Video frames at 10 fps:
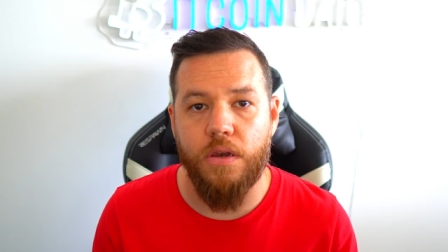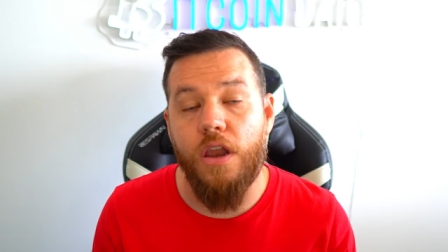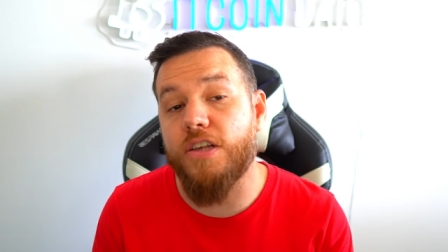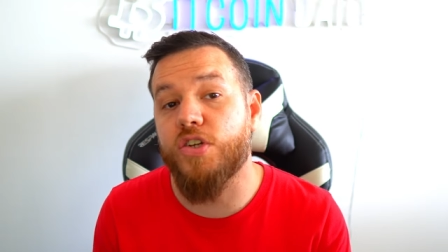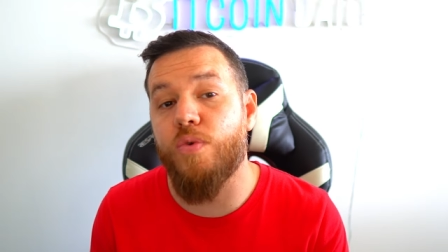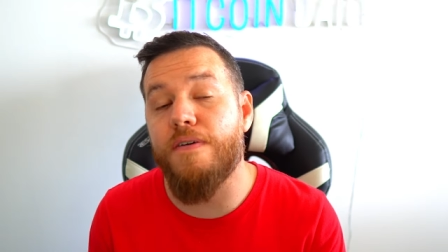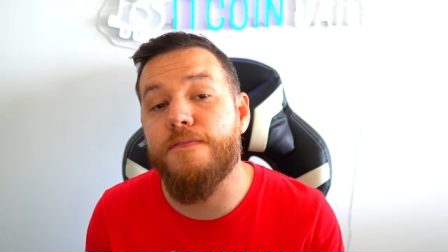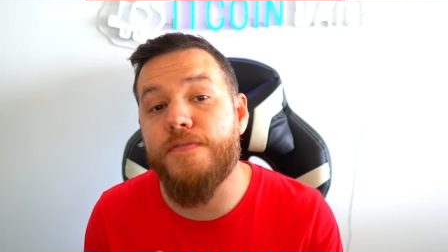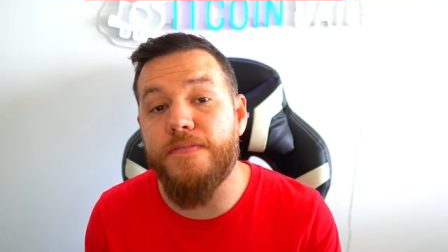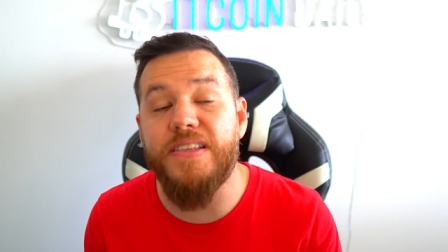also
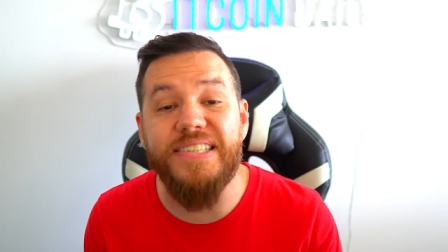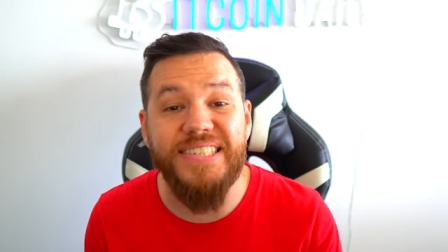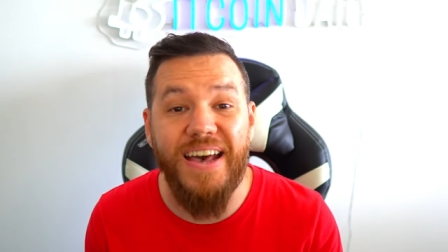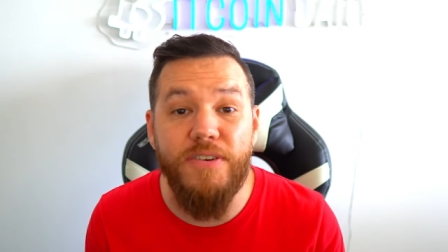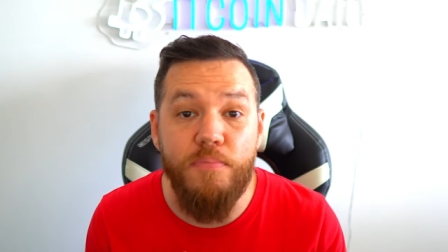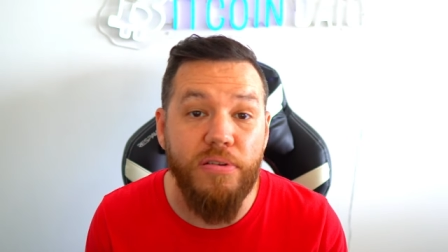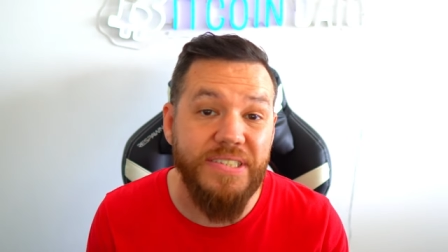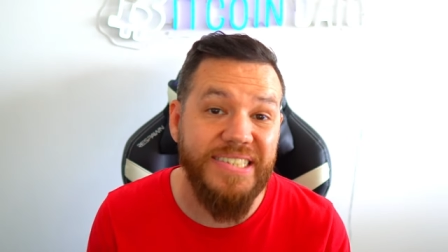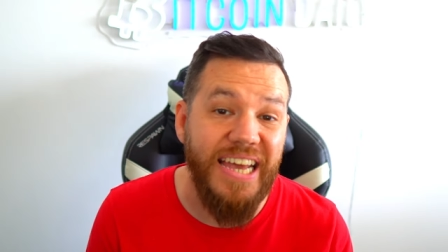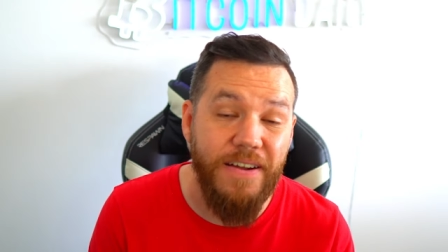around fifty-seven
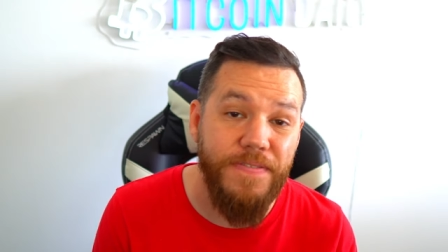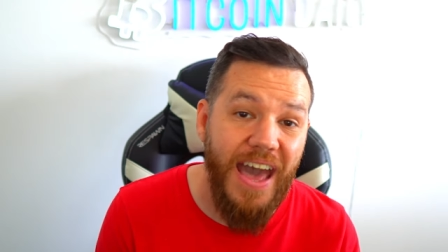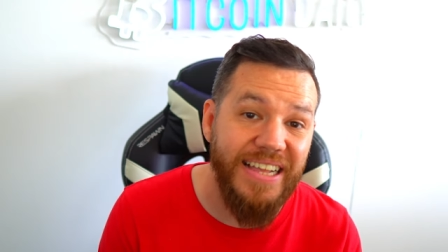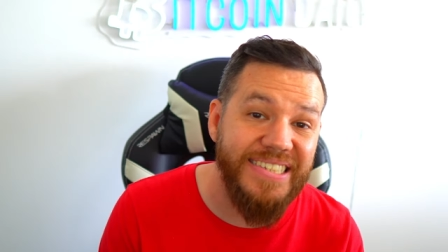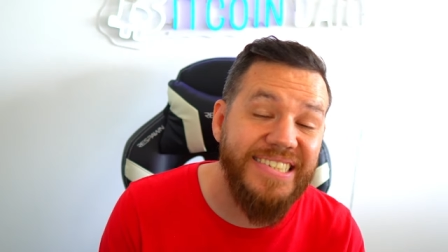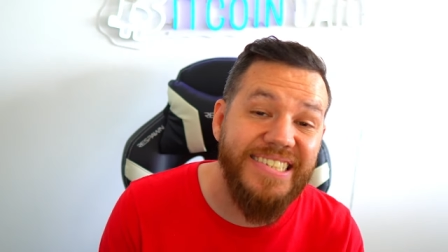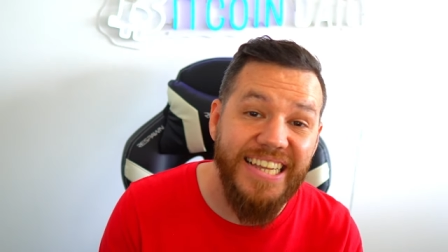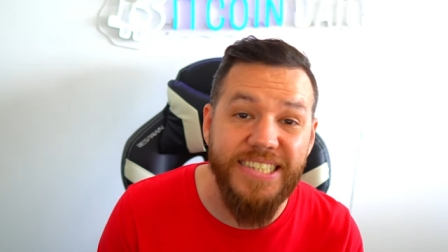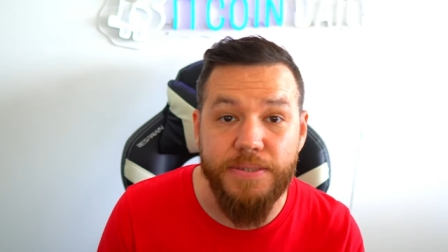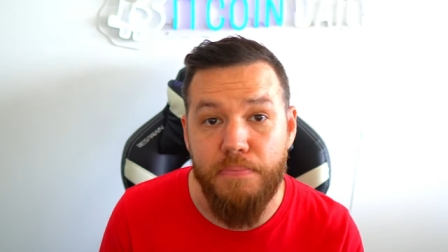percent of that
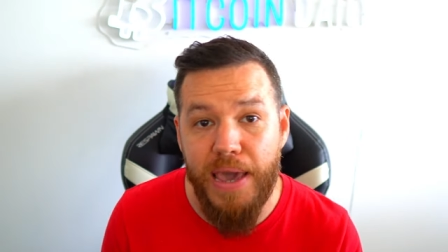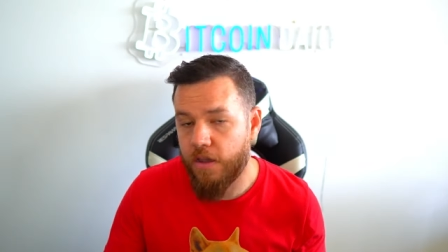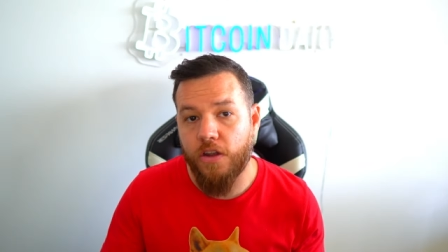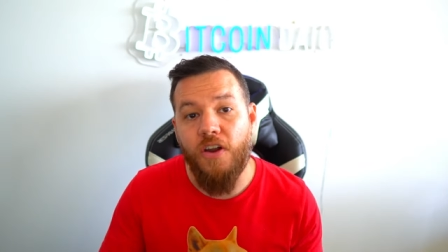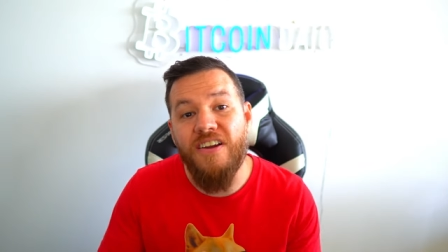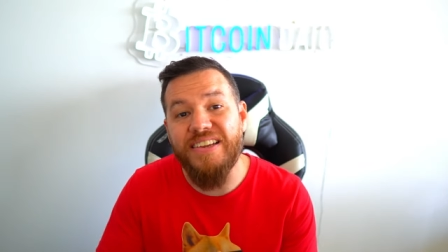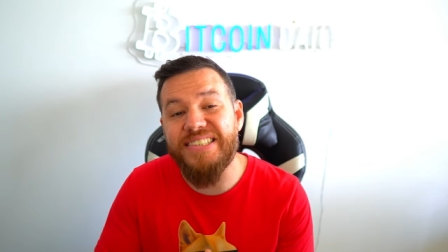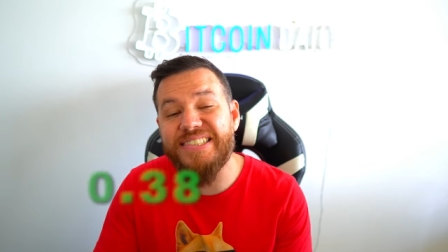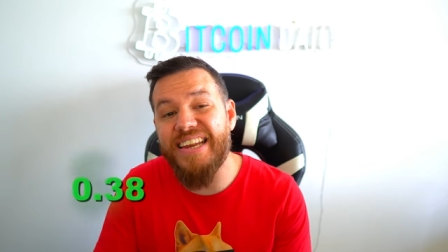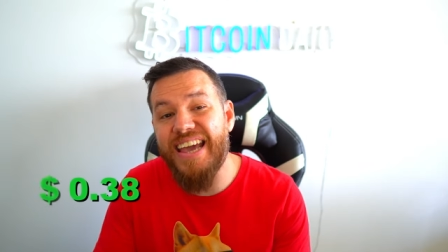since May, currently
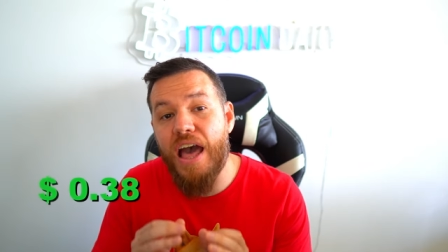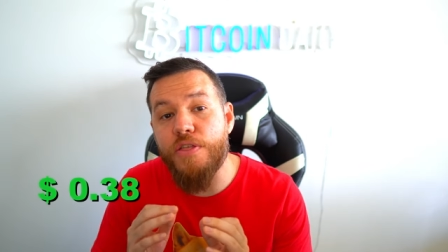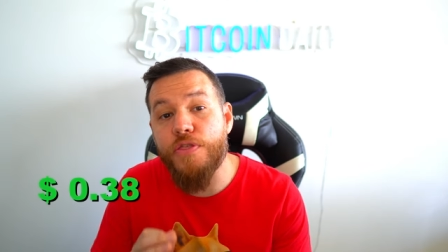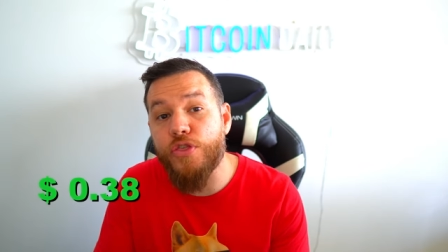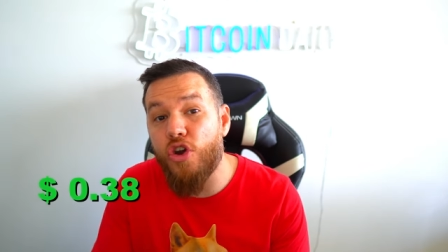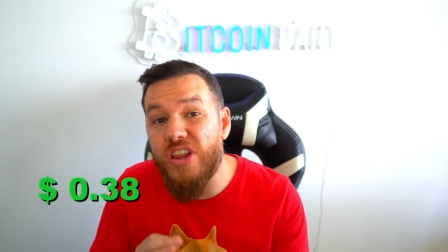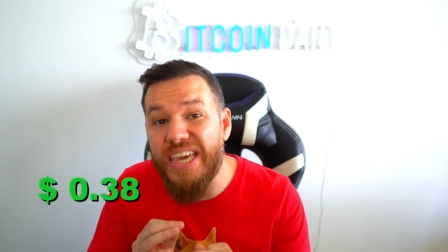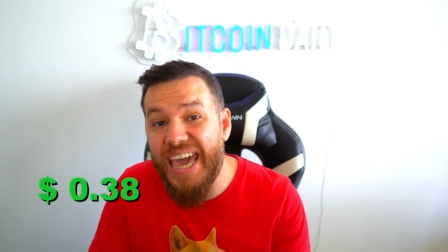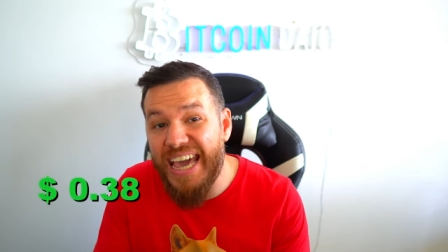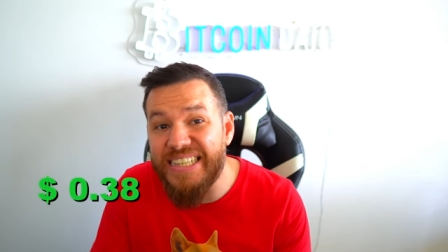sitting at thirty-eight